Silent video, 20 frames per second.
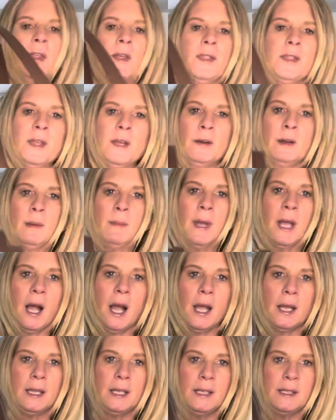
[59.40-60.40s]
theory
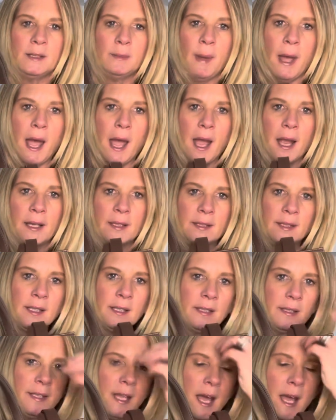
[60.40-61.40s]
behind these bags
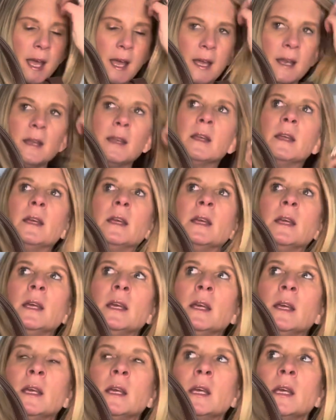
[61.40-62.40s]
is that
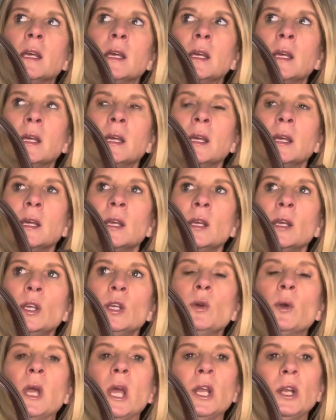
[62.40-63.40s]
you can